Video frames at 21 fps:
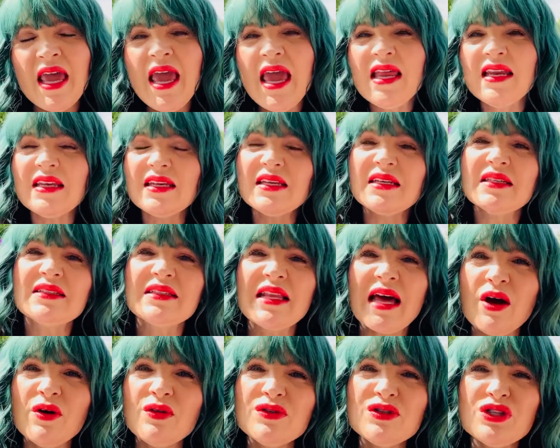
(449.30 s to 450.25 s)
and it
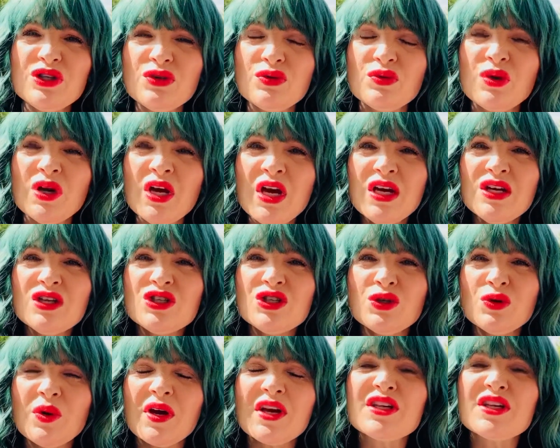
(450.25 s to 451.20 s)
allows you
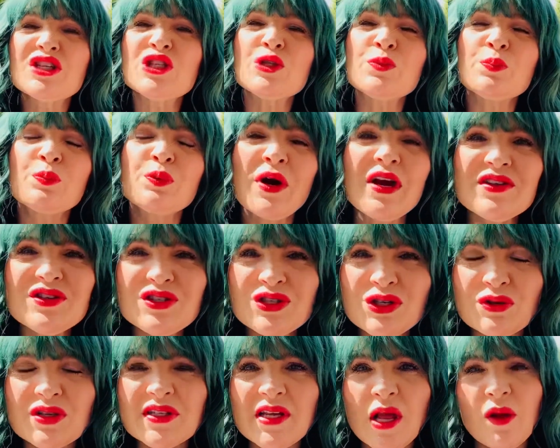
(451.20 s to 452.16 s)
to express
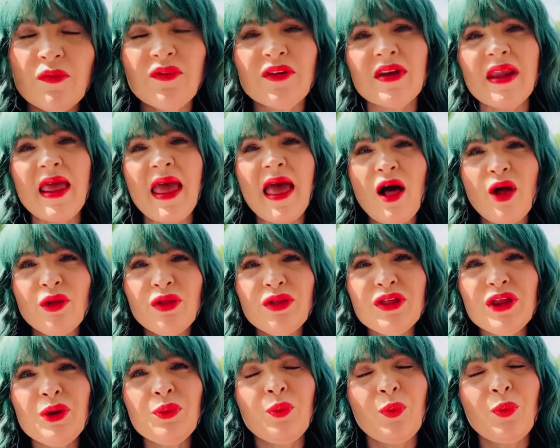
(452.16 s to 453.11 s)
yourself in
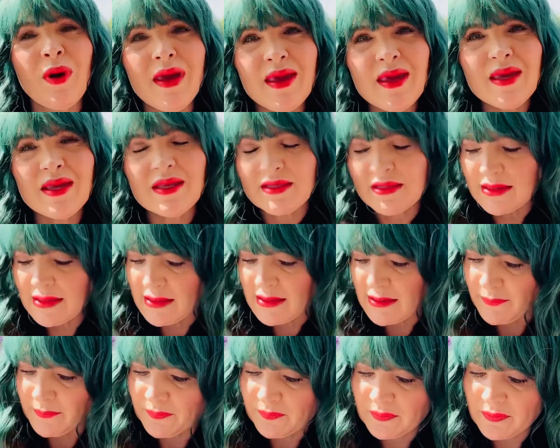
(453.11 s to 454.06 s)
healthy ways.
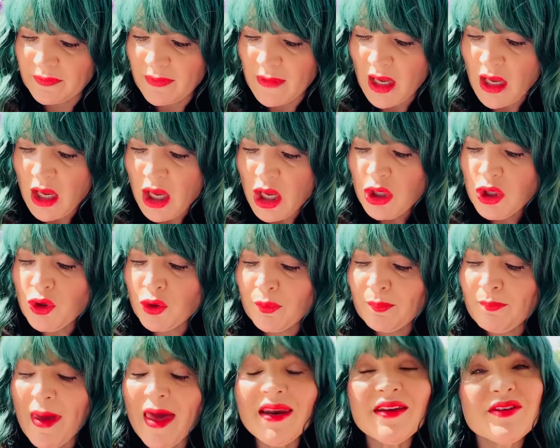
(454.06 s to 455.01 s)
Your
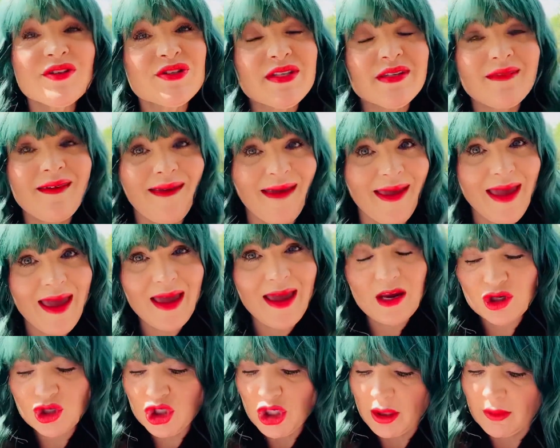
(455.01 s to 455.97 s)
medicine
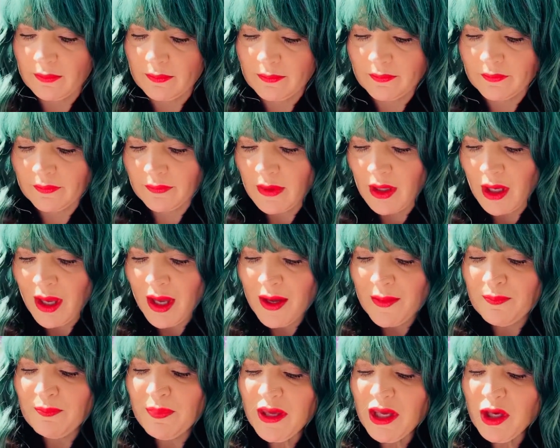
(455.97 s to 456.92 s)
action.
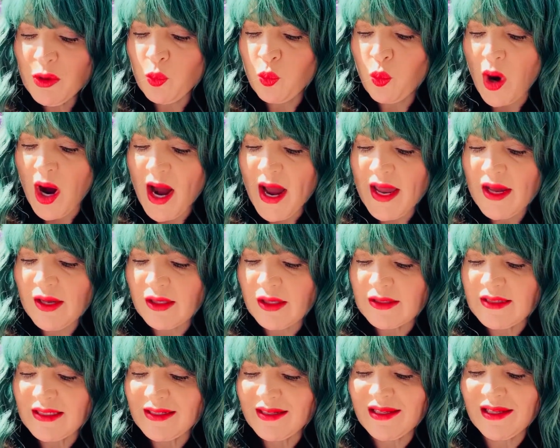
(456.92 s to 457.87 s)
Be
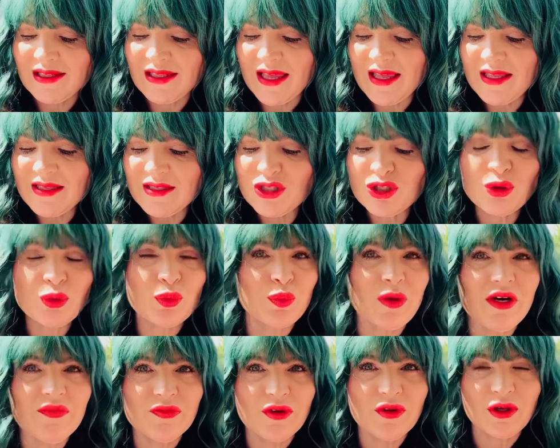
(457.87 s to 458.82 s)
wild and cleanse the
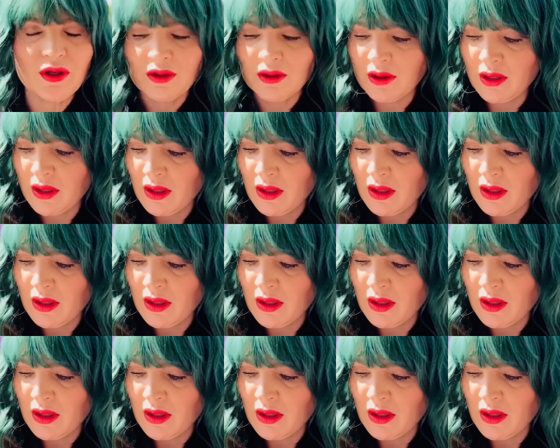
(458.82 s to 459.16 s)
river.